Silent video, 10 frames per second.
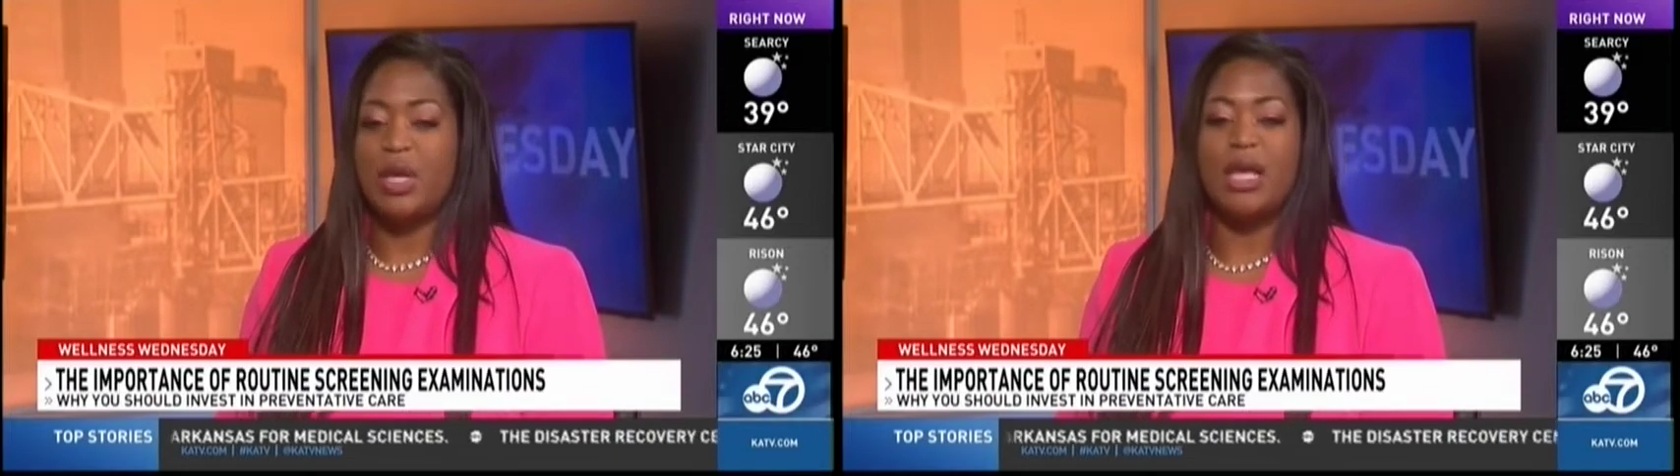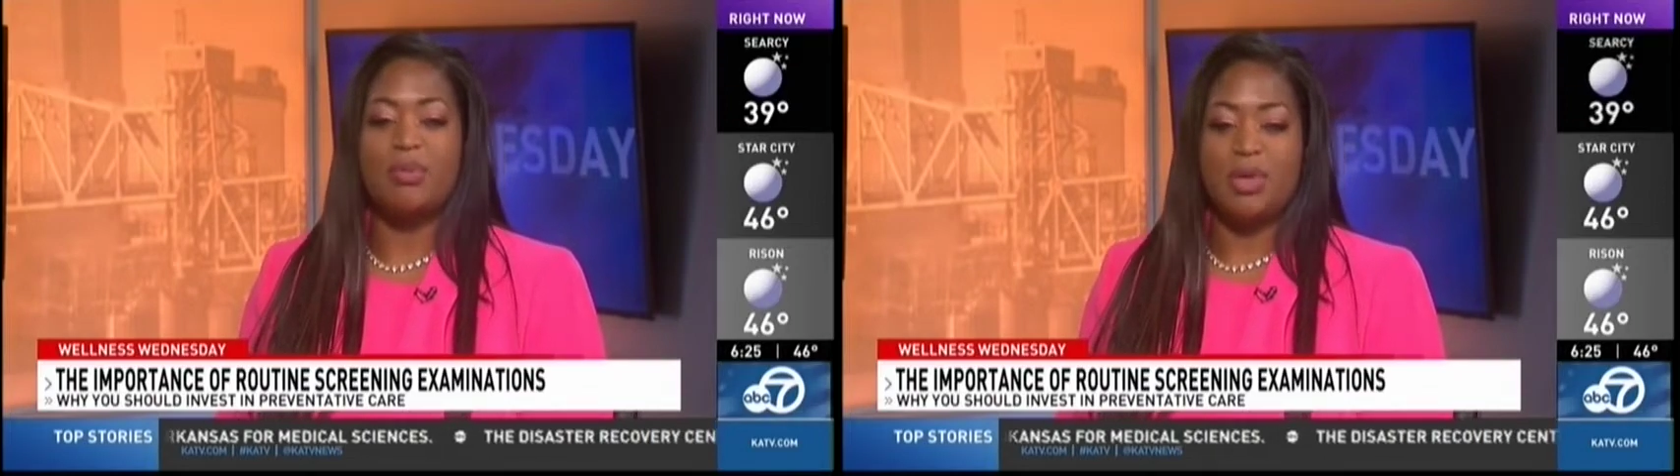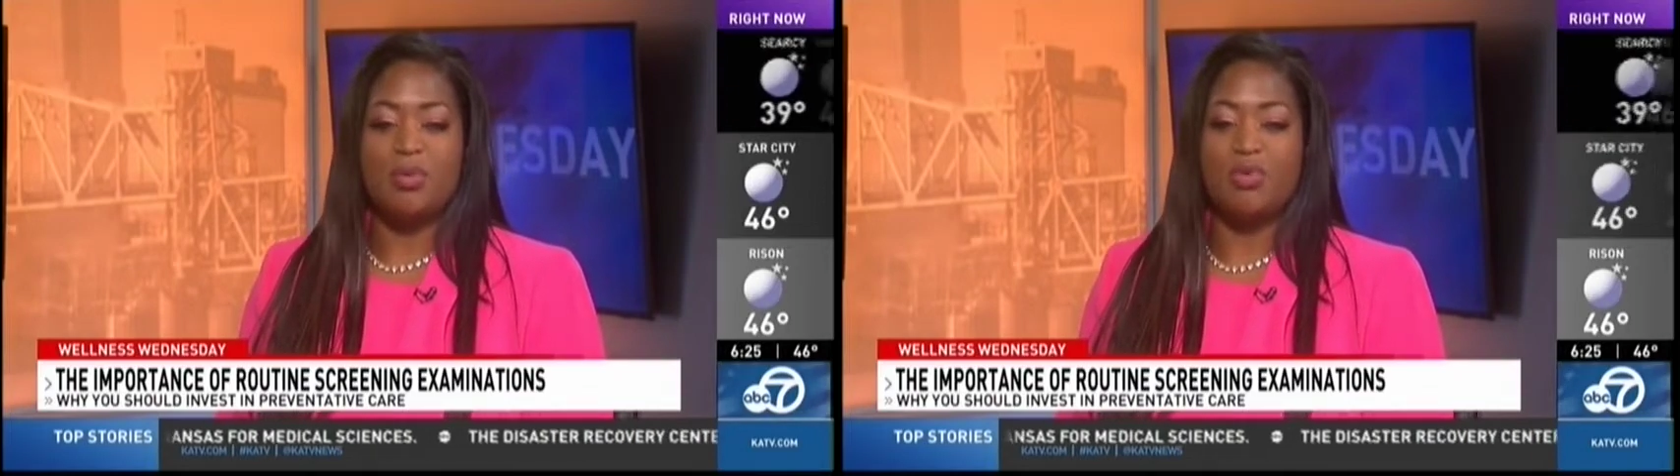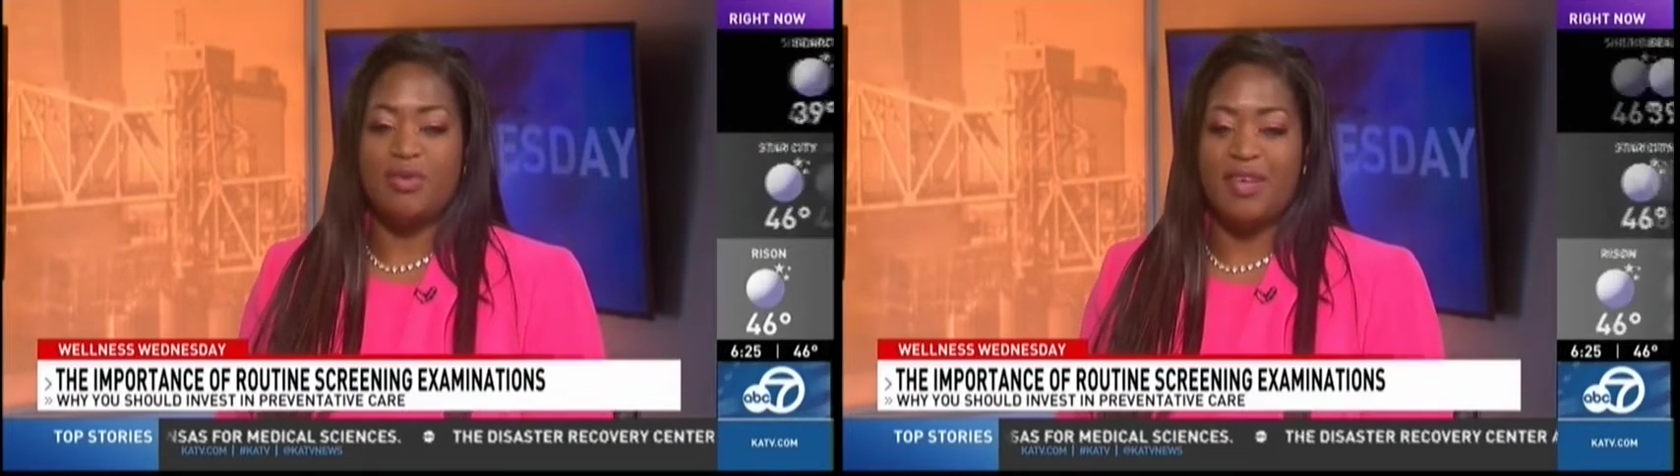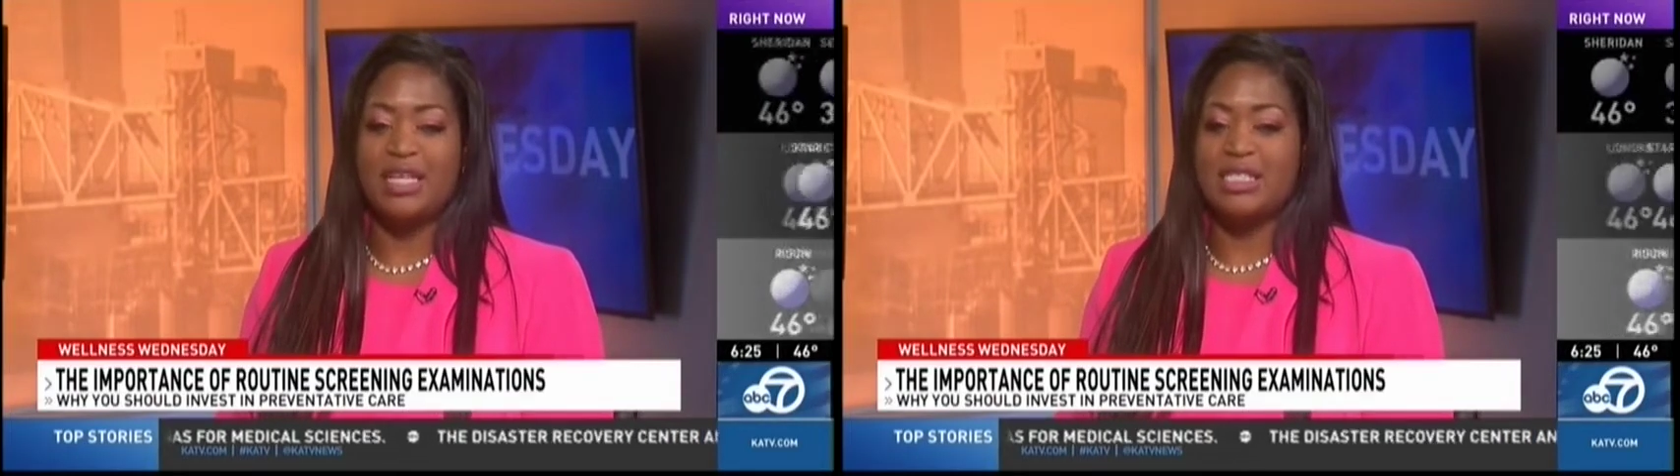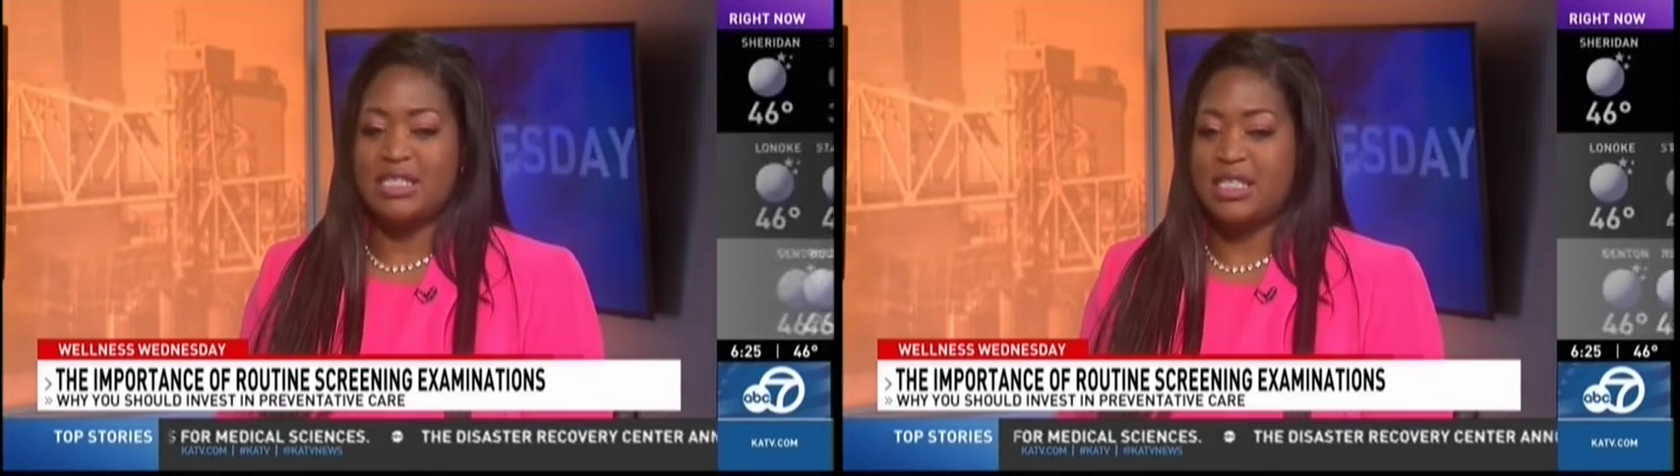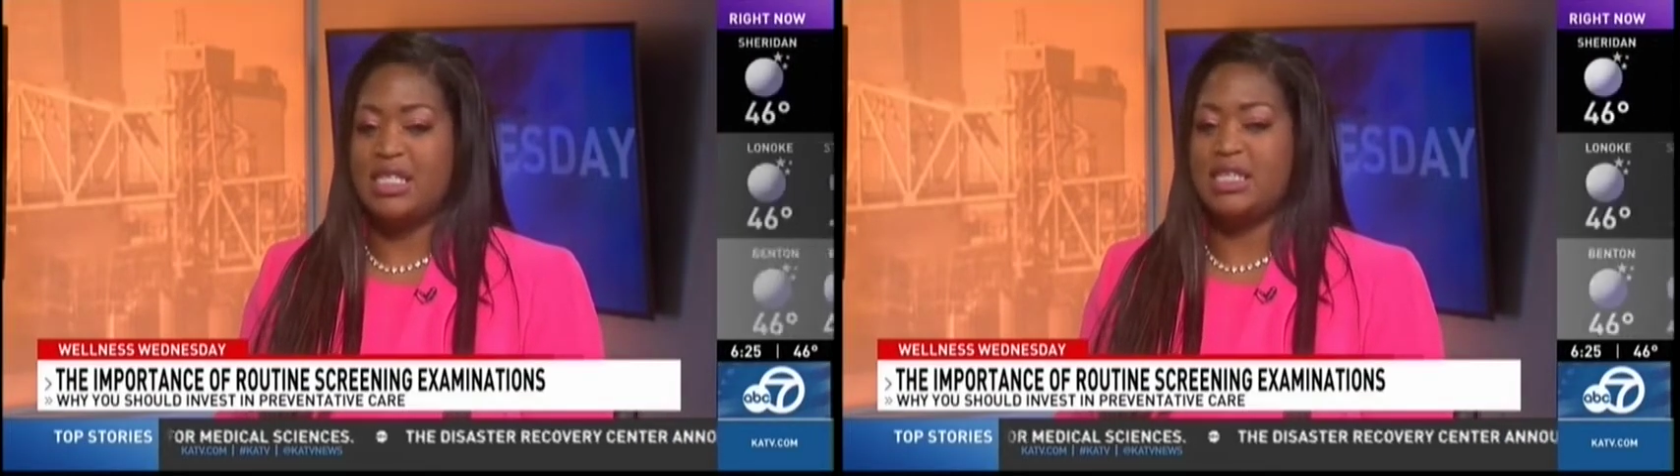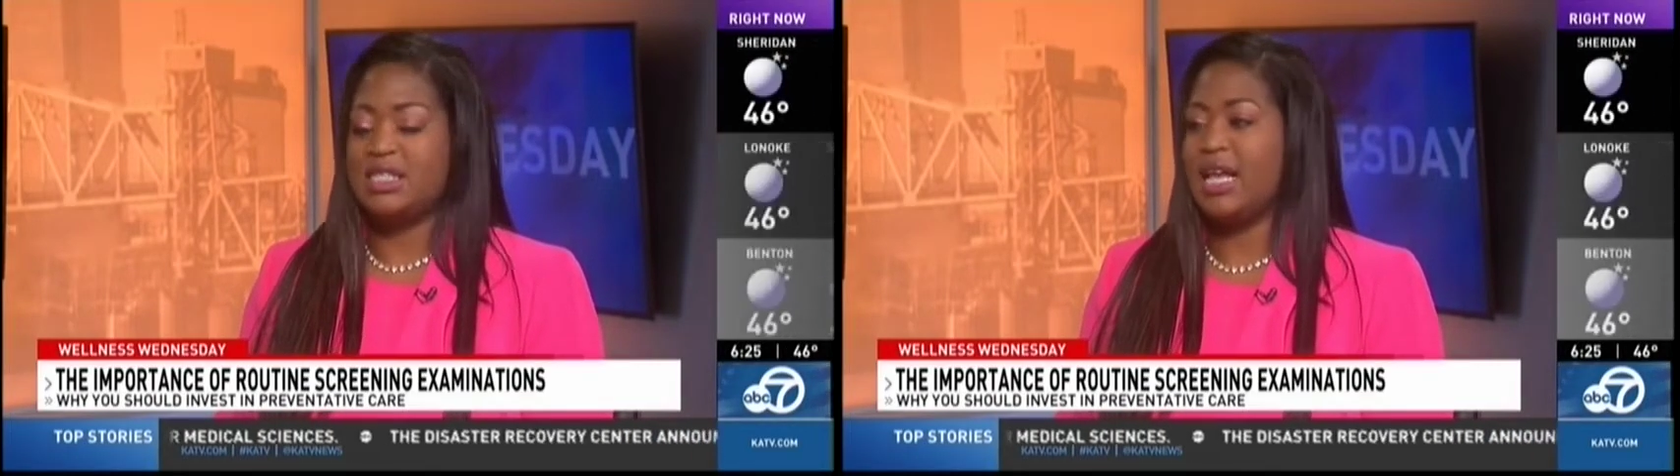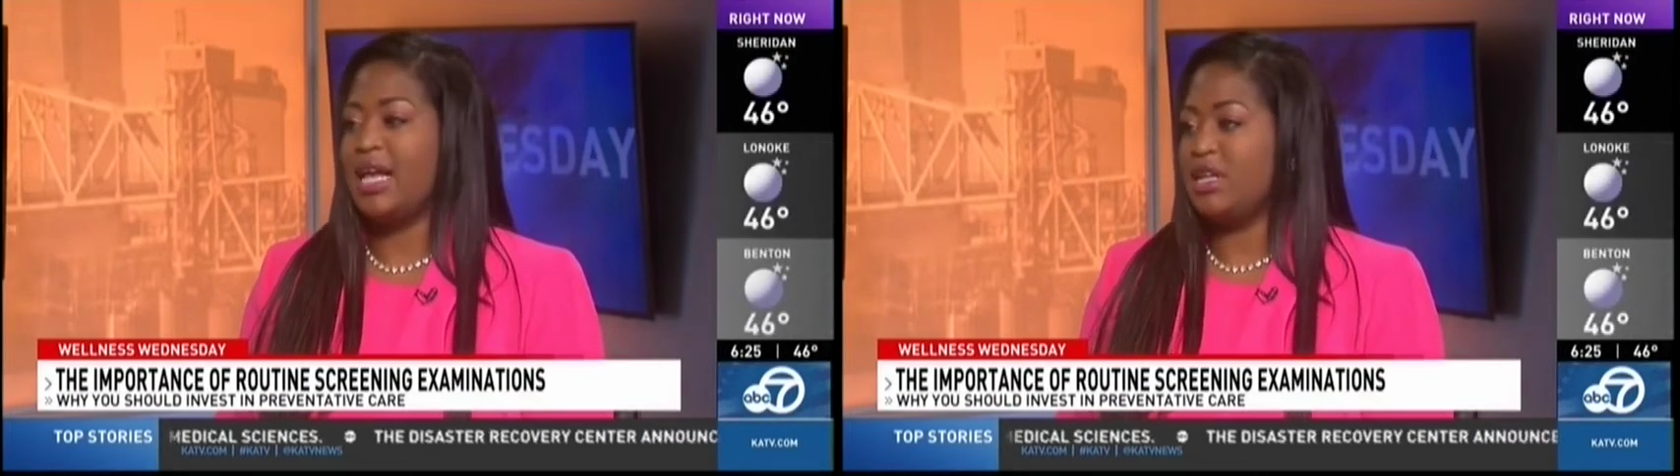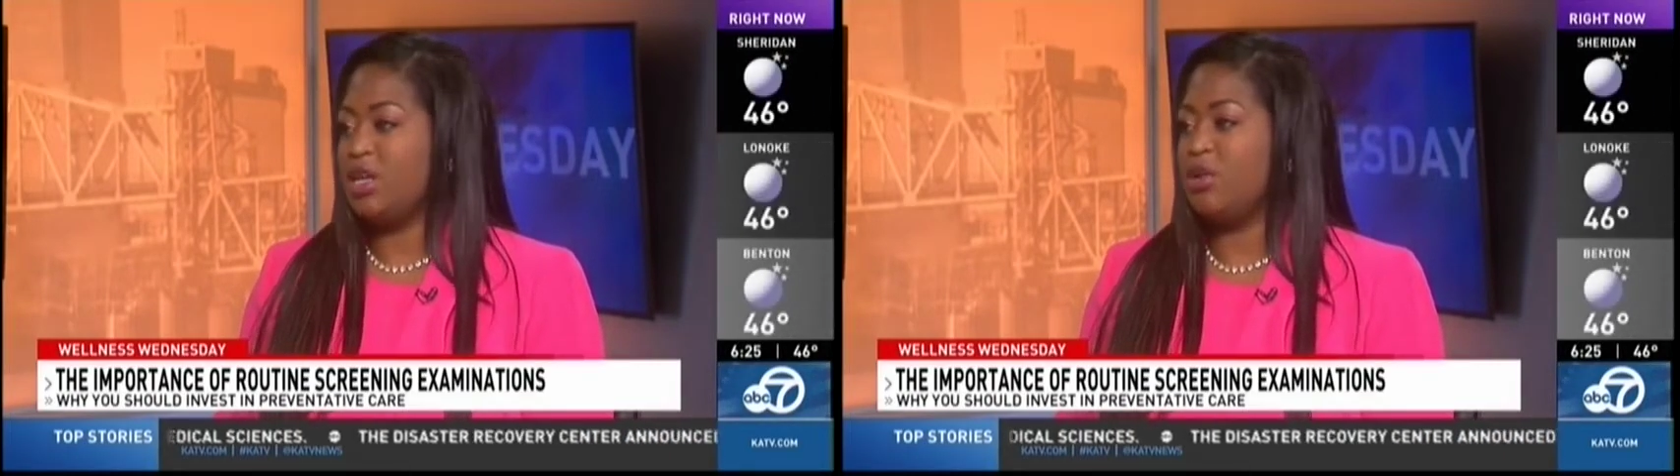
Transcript: help you prevent disease and,